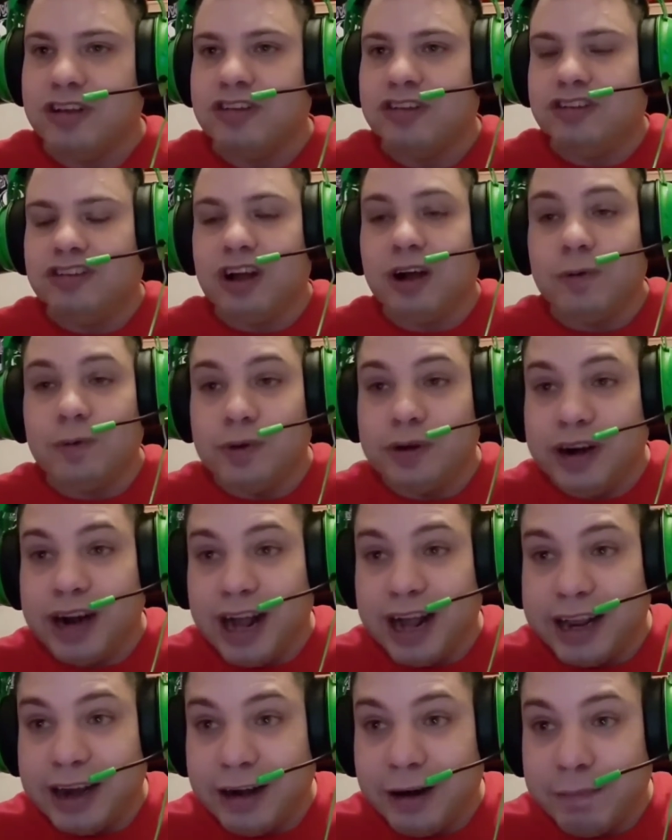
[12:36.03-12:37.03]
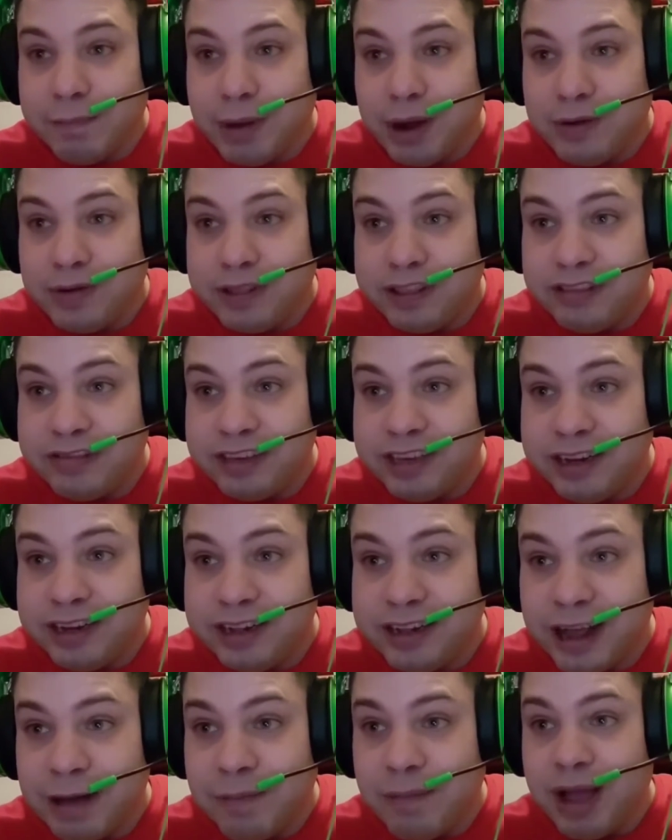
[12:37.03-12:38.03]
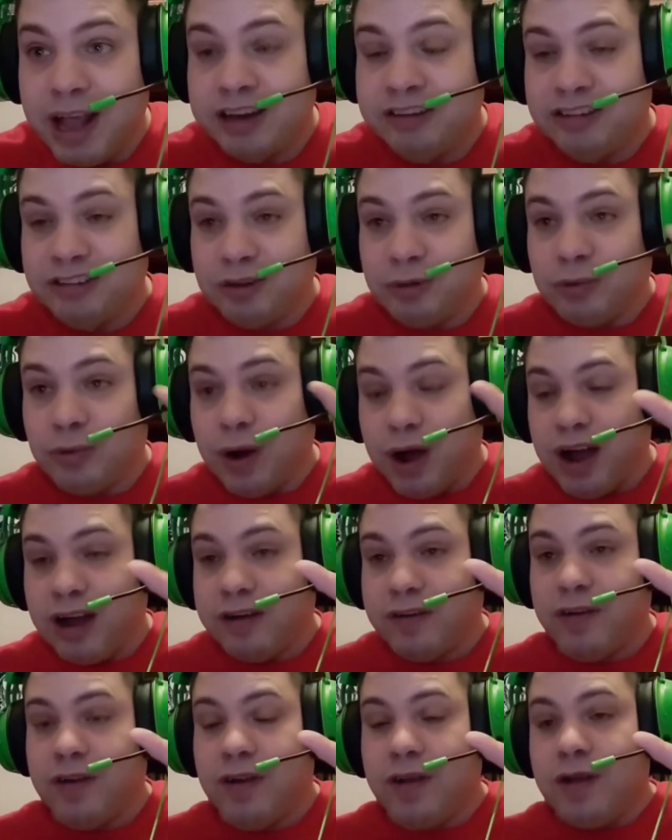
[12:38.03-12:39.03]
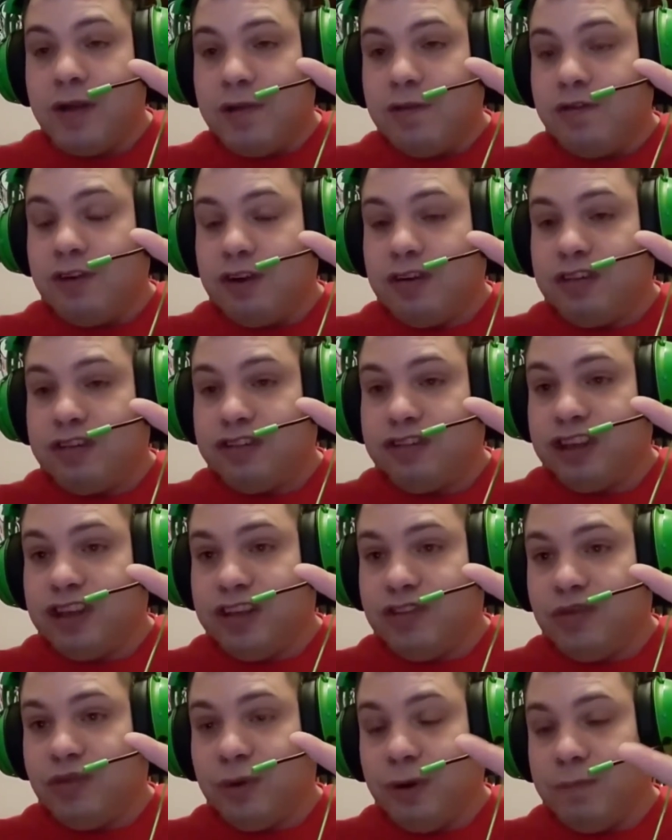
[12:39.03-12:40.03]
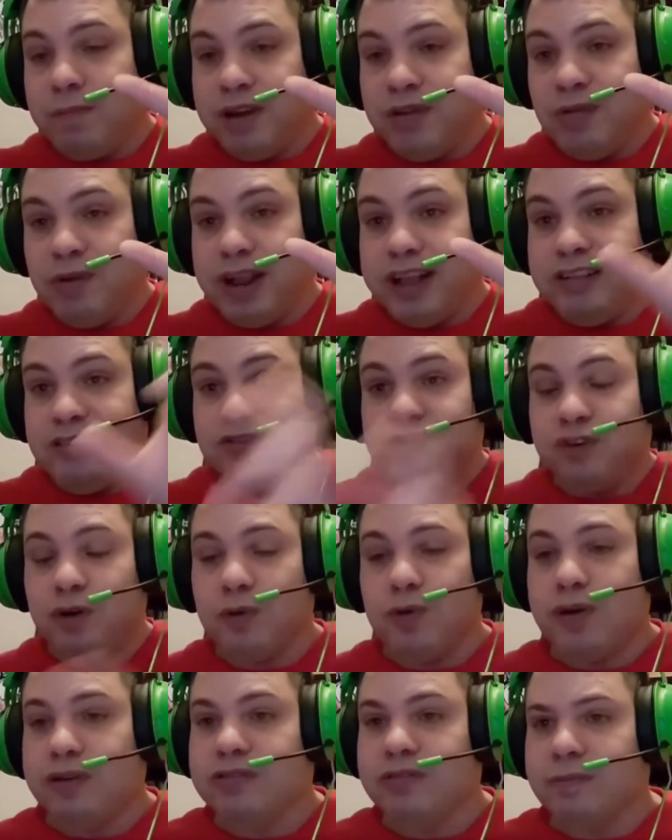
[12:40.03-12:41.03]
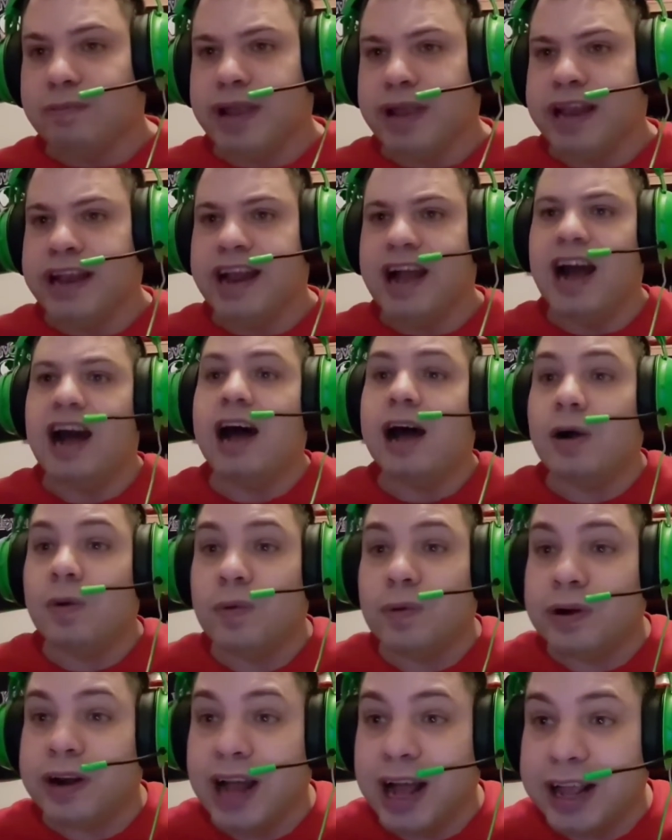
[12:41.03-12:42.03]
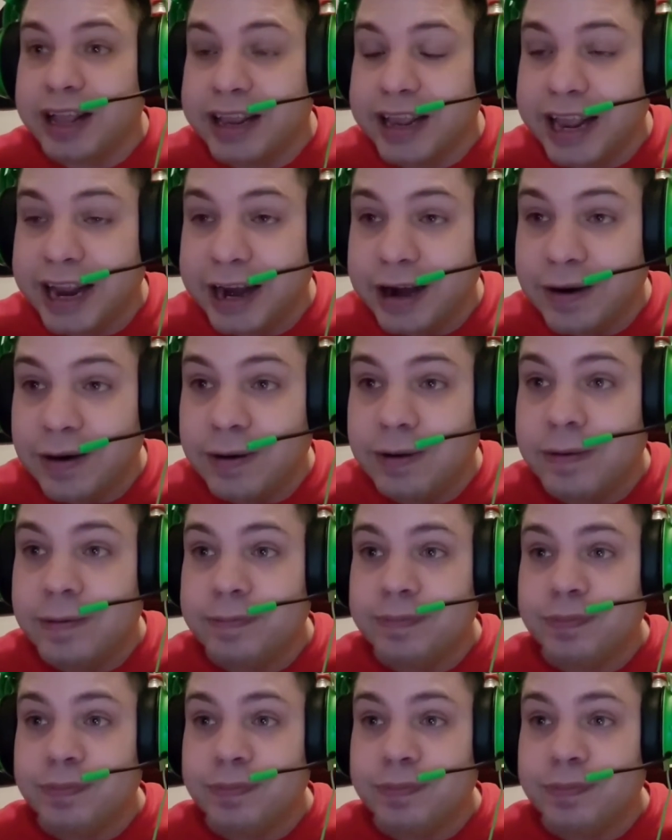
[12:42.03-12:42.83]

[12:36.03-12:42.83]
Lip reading: So I will not care about seeing that match. The Rock versus Roman Reigns for WrestleMania. I will not care.